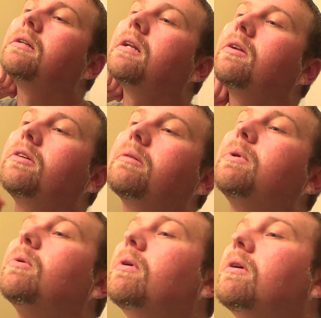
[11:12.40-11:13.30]
Now don't get me
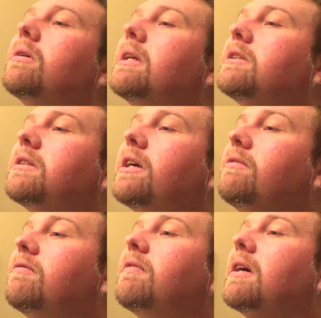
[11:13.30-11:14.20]
wrong, they shave
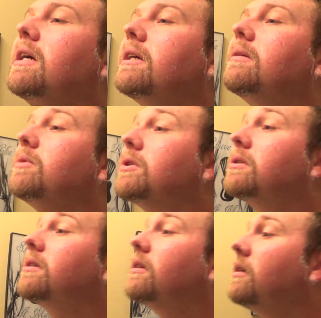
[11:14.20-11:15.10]
fine, I'm
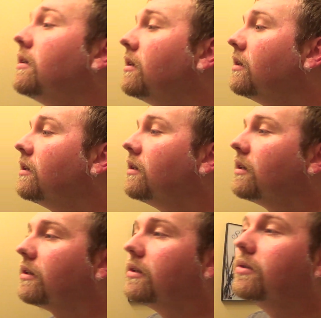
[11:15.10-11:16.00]
sure.
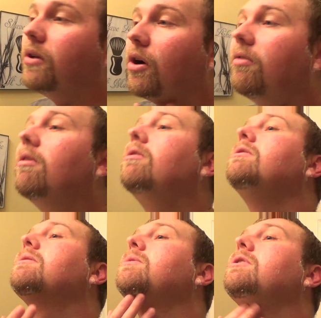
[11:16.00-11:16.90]
New
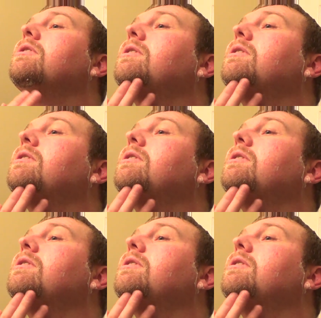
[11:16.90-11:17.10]
Dobos, I'm sure